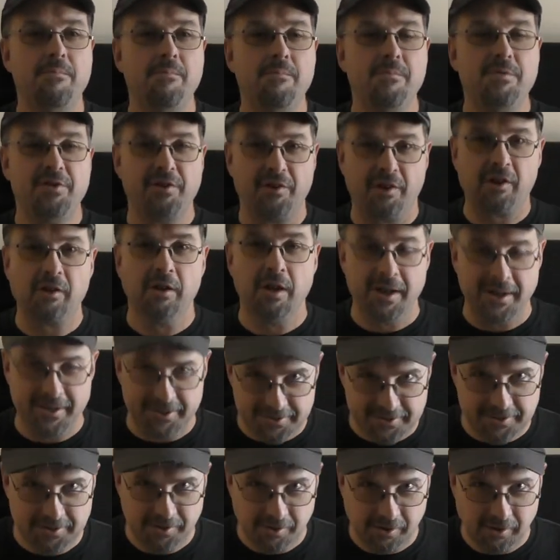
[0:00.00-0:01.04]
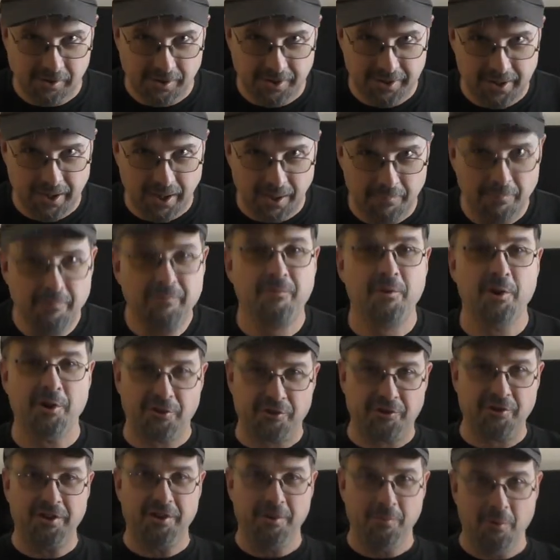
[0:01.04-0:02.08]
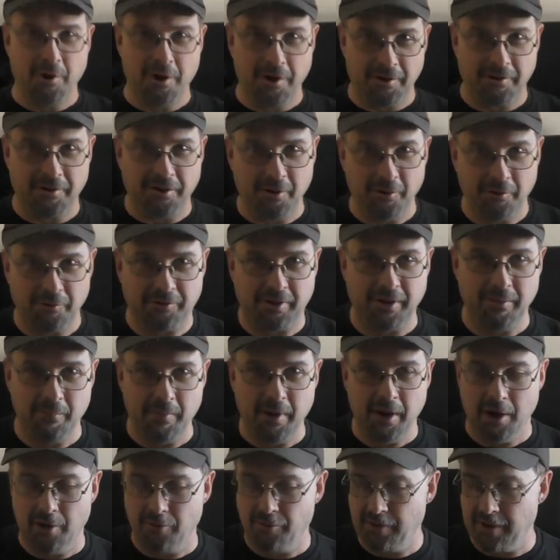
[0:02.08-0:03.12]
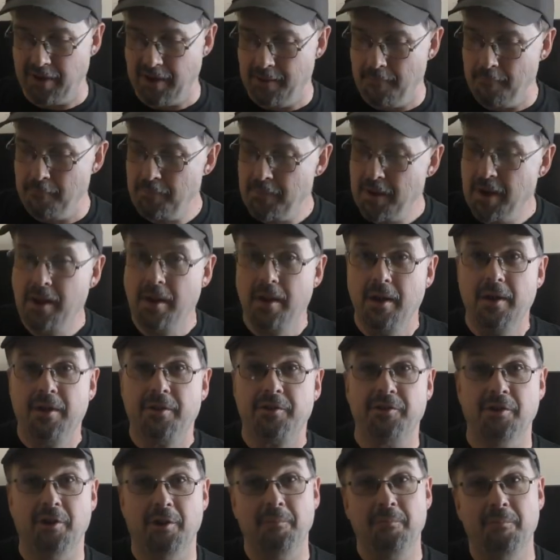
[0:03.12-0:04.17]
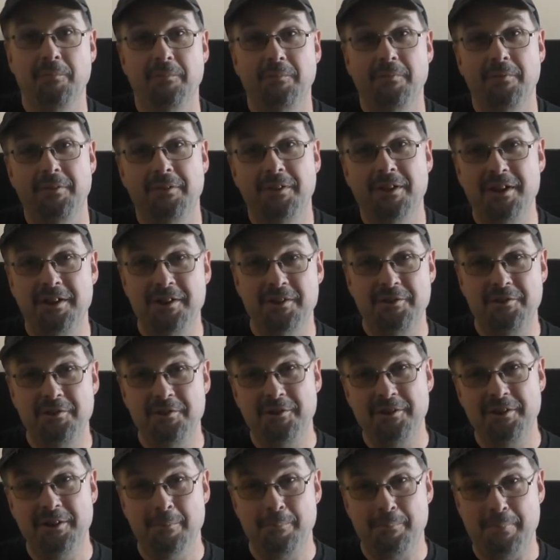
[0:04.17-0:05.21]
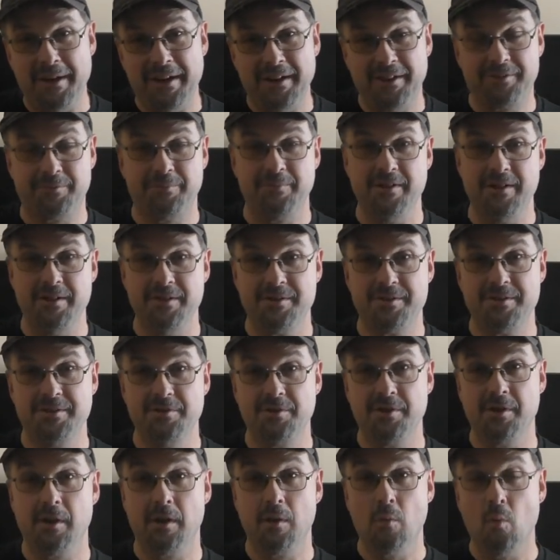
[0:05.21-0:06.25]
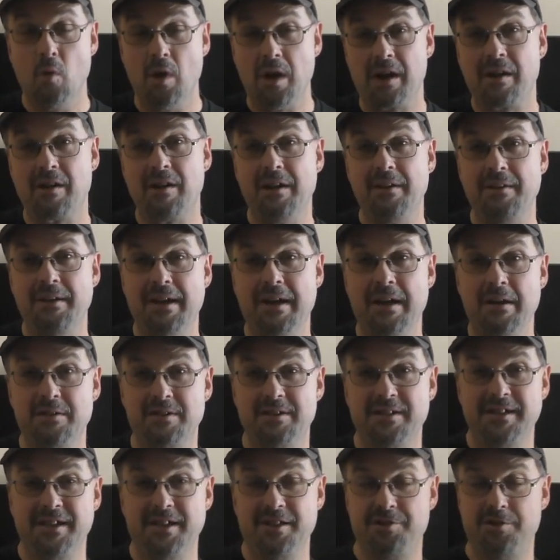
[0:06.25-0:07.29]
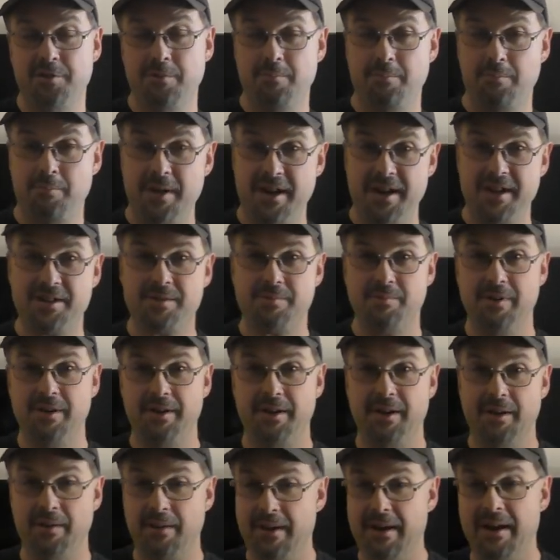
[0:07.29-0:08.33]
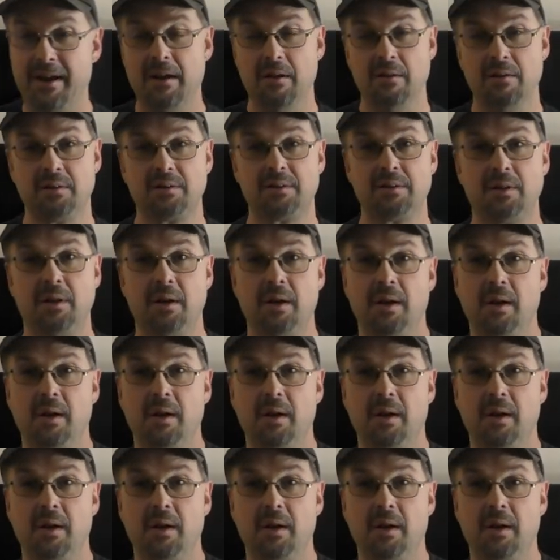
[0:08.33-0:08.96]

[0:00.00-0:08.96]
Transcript: So the client didn't clean up. First thing you want to do is give him hell for that. So now you're doing your base reads. So you're going to walk around the house and get your base reading of the house.